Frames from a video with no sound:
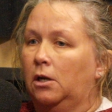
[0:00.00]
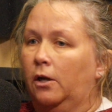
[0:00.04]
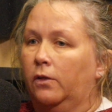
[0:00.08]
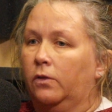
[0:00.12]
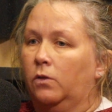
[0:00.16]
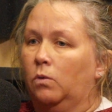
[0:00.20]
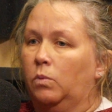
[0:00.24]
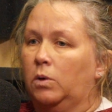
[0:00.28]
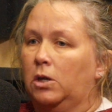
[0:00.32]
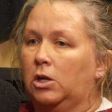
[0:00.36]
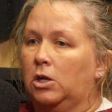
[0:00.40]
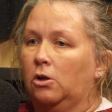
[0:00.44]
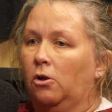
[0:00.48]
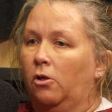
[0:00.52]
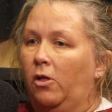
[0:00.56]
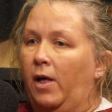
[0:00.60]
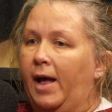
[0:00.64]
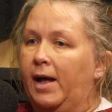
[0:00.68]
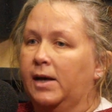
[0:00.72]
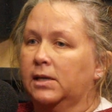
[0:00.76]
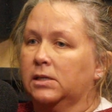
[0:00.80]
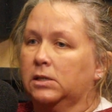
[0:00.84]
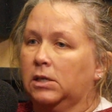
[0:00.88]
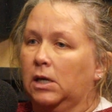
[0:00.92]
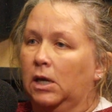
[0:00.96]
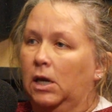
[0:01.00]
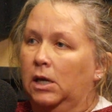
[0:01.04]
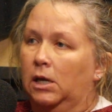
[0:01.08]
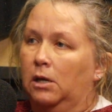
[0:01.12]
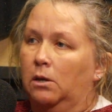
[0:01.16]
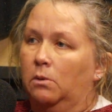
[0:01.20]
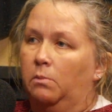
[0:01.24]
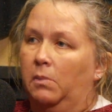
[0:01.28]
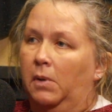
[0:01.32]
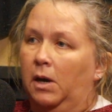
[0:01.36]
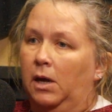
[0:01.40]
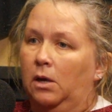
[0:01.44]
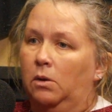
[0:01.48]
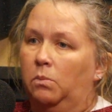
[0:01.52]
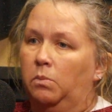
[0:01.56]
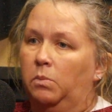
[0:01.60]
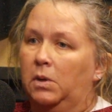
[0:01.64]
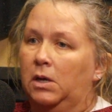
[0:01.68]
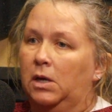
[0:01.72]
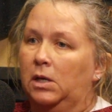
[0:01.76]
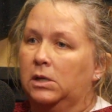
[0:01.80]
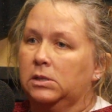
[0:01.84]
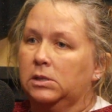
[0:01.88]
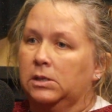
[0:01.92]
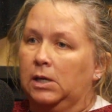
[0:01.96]
week you'll ask and it might
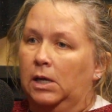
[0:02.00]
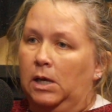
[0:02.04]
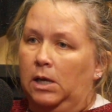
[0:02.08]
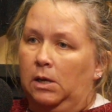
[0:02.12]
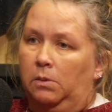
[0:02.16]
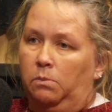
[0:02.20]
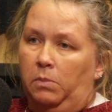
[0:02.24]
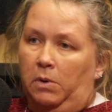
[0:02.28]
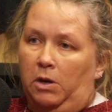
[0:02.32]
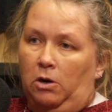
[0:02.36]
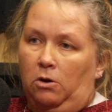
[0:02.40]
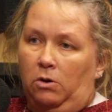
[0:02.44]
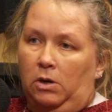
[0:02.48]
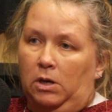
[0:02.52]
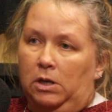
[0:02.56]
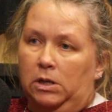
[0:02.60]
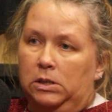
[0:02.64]
be St. Mary's.